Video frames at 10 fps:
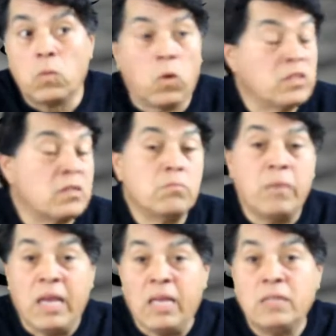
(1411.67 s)
wasn't
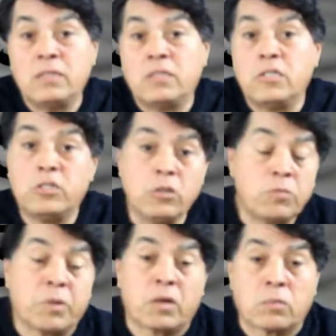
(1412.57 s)
made to
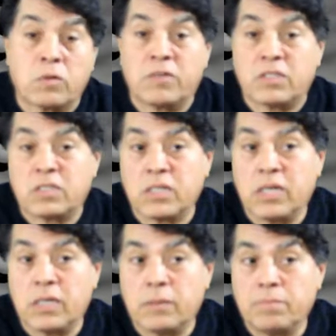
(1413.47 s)
do paranormal
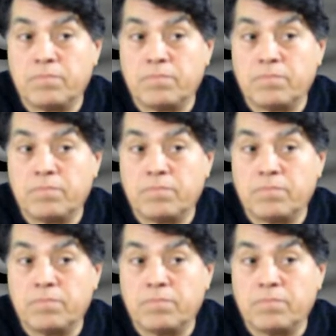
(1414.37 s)
investigating.